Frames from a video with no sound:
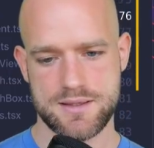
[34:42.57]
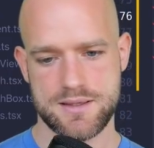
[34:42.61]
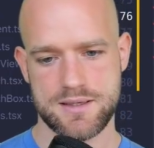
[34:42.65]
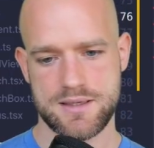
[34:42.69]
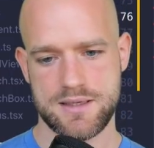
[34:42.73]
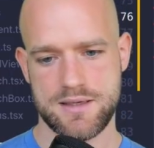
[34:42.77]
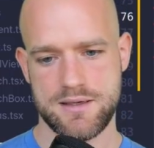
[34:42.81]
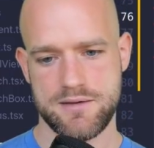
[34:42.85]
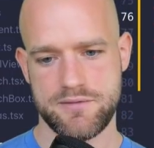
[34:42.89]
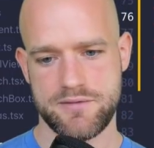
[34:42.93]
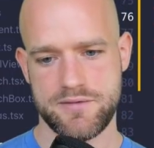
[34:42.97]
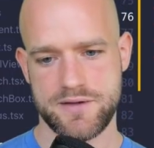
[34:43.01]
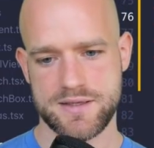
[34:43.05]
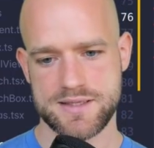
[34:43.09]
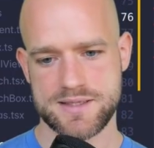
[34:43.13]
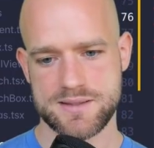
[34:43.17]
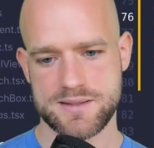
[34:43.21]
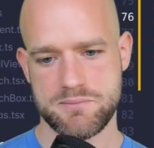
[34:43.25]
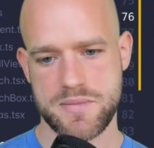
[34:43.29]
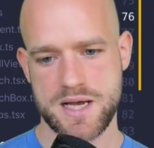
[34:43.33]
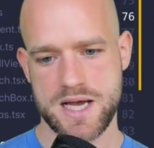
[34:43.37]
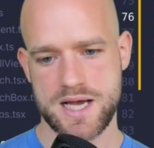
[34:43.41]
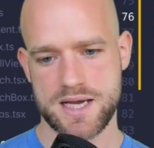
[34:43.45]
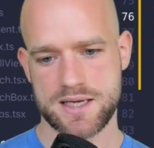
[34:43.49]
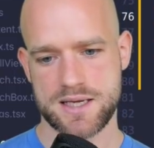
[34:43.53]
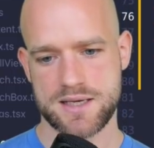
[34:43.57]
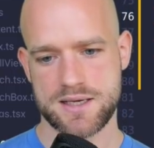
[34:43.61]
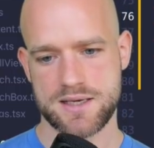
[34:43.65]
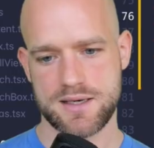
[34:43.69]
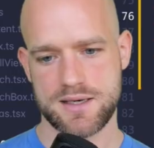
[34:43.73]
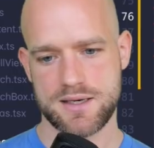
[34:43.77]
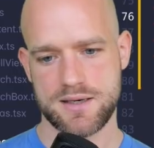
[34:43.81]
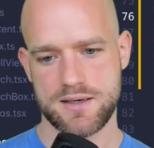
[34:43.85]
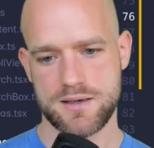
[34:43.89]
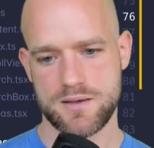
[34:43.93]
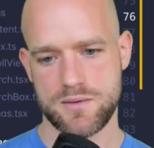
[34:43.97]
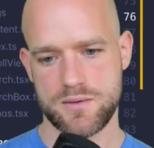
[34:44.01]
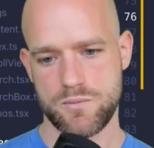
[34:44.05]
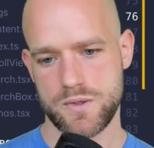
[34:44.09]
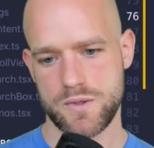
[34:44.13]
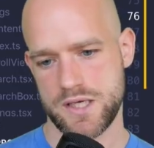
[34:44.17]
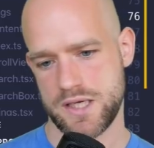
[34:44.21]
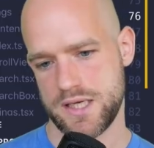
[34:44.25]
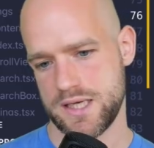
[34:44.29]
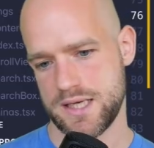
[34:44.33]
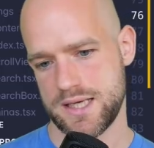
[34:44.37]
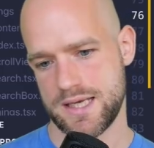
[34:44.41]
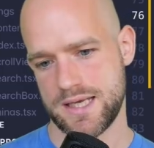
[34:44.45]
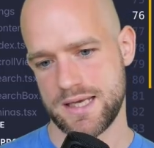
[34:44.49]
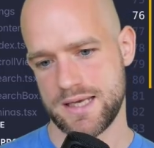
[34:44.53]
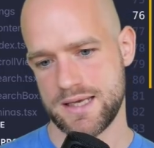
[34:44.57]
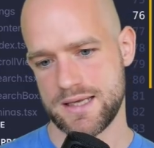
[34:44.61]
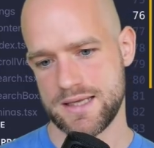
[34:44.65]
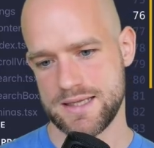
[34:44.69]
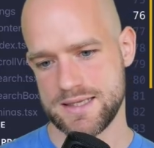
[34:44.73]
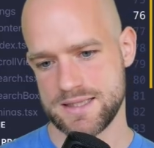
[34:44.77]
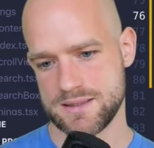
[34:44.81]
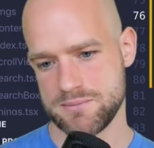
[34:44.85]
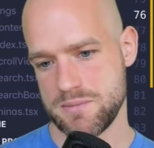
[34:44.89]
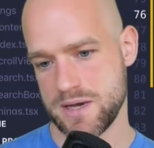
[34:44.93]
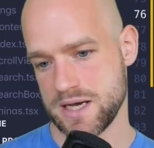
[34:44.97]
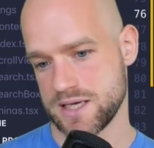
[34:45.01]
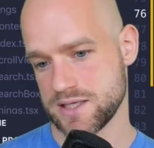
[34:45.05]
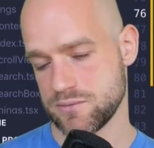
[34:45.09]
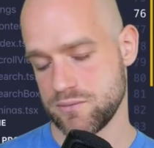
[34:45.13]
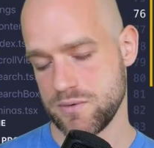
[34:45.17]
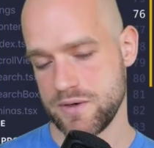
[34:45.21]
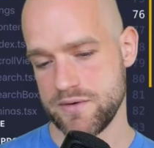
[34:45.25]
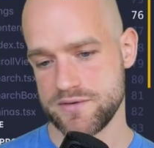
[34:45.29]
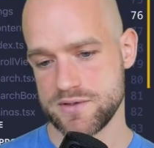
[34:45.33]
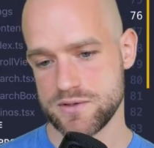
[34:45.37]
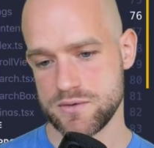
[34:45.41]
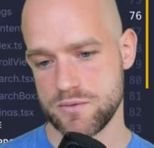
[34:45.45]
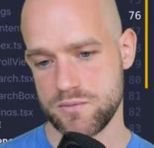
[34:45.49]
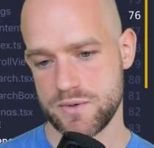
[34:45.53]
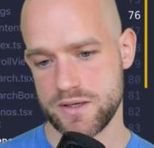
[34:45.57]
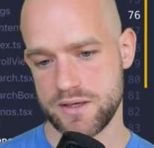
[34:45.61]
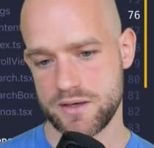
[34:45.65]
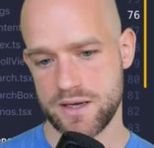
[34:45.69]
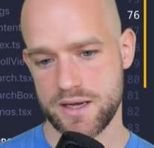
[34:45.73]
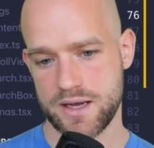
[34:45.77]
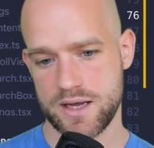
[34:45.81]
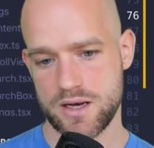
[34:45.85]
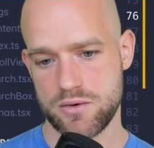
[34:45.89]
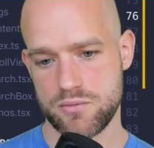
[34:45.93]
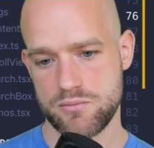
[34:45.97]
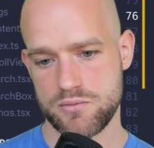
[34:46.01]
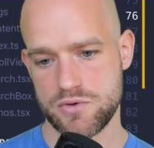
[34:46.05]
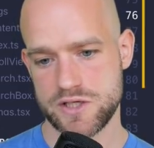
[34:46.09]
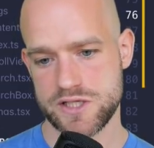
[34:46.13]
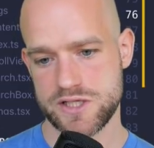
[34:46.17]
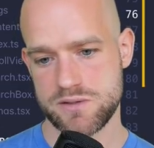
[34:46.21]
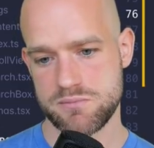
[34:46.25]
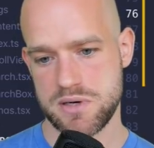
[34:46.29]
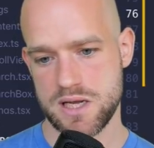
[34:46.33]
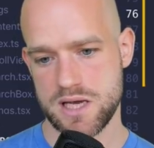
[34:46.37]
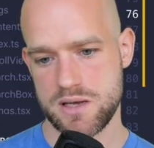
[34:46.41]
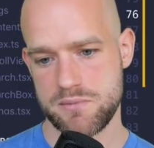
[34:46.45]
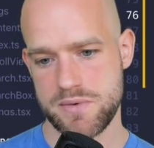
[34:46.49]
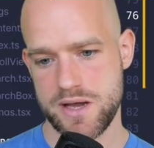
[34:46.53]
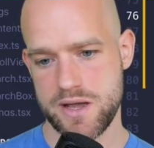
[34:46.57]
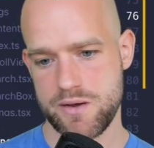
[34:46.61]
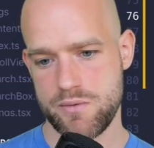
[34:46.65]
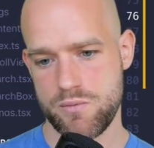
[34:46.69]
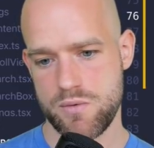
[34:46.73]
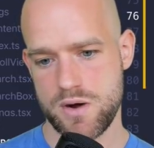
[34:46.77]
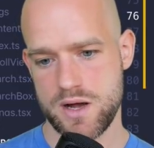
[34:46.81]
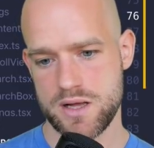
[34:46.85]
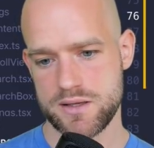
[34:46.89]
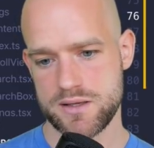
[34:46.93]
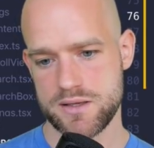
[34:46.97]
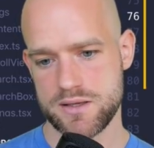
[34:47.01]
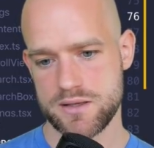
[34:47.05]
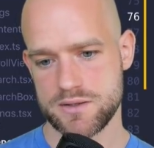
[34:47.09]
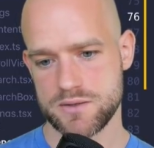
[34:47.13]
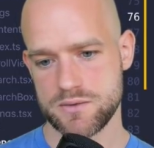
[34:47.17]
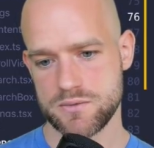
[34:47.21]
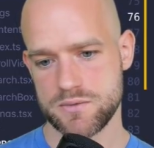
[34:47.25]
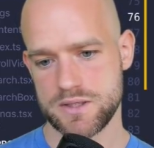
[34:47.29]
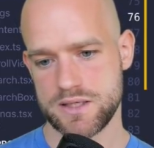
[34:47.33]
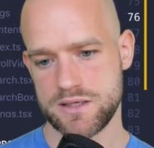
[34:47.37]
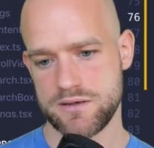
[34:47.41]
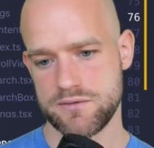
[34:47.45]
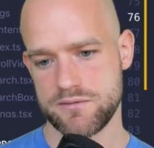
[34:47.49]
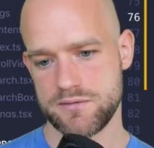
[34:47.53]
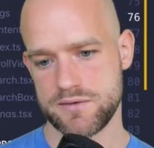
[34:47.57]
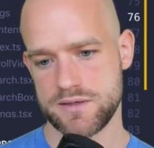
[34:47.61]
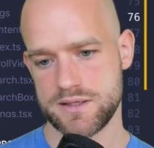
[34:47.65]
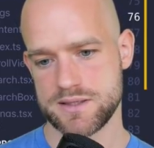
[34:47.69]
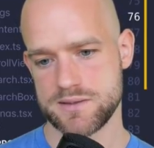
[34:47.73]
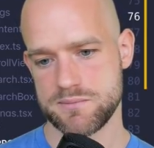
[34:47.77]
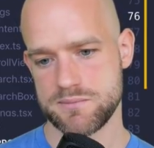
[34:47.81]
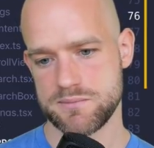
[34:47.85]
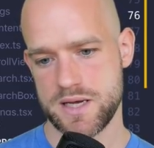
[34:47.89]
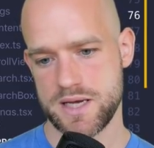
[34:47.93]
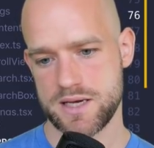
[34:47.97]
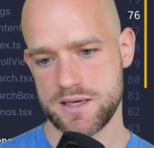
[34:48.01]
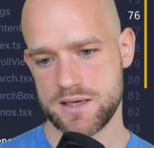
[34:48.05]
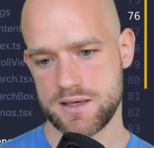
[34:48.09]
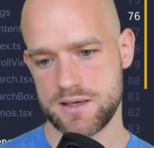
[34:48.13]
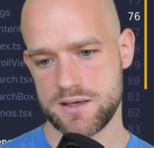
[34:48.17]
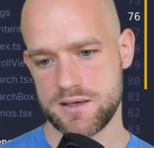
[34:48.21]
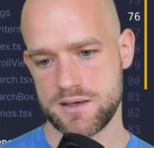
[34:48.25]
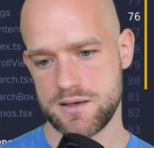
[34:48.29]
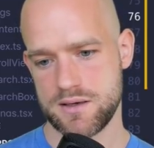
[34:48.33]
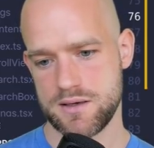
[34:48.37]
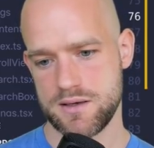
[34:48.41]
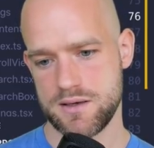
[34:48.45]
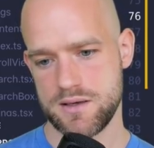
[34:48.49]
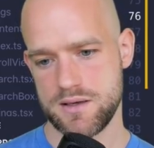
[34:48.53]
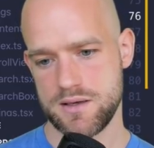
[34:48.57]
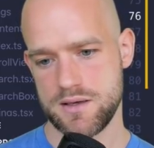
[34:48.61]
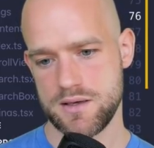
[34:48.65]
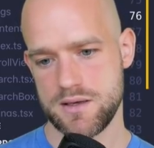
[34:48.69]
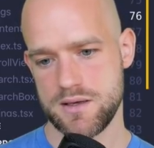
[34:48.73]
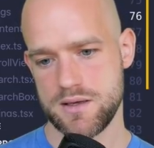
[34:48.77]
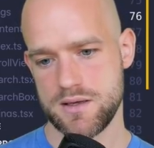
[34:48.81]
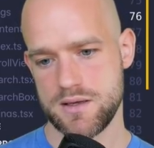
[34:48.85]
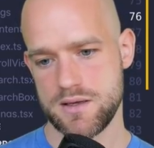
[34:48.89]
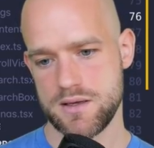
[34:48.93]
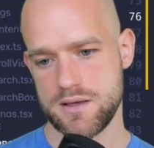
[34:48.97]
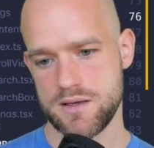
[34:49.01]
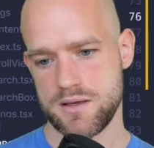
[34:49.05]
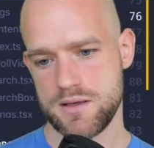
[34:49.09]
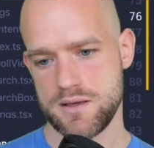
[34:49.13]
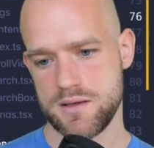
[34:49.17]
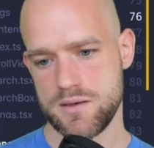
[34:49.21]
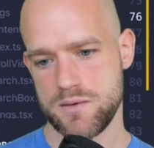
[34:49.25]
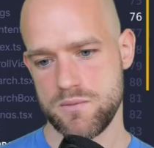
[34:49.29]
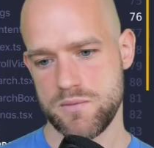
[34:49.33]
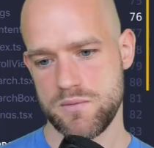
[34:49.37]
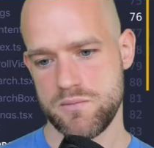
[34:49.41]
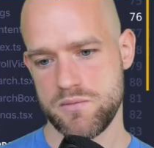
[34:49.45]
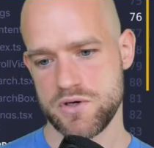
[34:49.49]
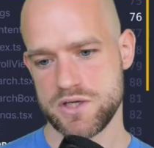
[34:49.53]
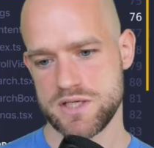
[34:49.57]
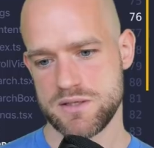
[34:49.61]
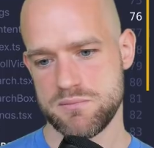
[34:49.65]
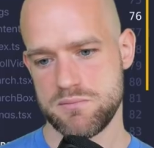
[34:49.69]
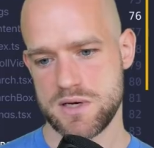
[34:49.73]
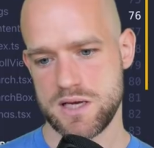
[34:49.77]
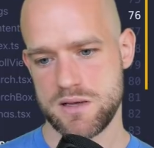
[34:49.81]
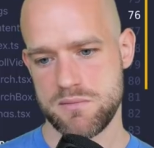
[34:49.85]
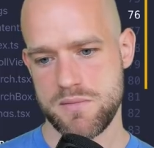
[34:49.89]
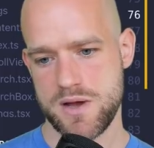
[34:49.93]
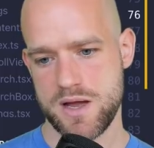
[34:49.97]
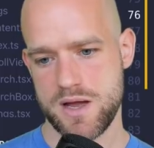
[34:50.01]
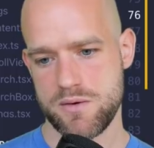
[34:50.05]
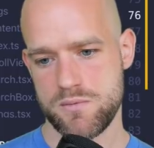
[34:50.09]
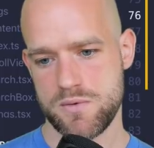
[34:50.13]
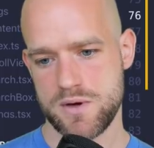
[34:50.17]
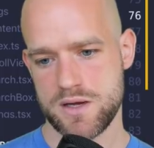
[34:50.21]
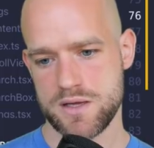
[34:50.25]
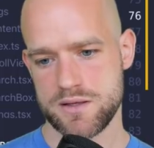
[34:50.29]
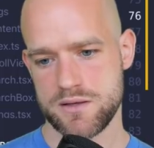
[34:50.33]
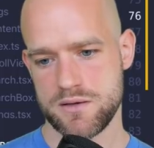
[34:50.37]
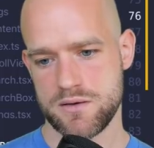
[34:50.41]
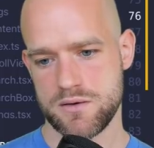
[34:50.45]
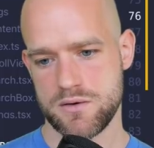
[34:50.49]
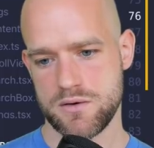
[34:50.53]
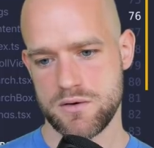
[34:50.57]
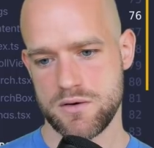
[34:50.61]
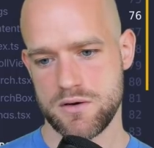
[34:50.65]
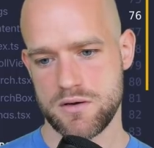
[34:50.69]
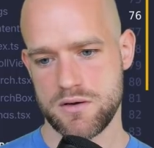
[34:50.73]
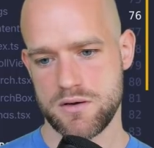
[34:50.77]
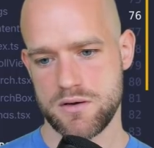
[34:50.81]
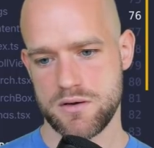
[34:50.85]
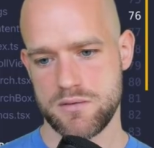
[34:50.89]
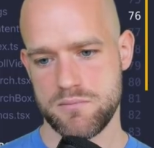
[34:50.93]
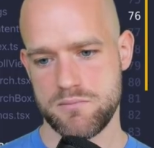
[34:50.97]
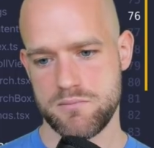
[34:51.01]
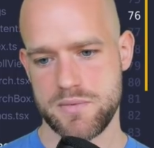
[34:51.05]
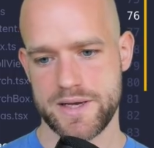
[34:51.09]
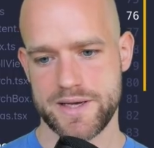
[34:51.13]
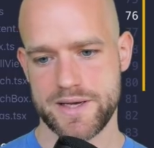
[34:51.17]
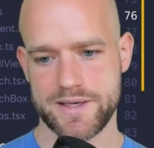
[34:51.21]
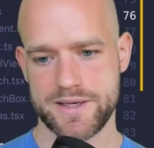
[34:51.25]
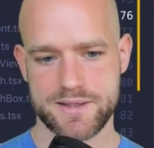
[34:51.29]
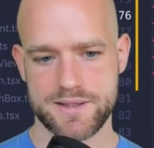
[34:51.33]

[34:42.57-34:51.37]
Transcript: if it's back, it's max width, so we are going to multiply by 1. So if is back, we multiply by 1 or by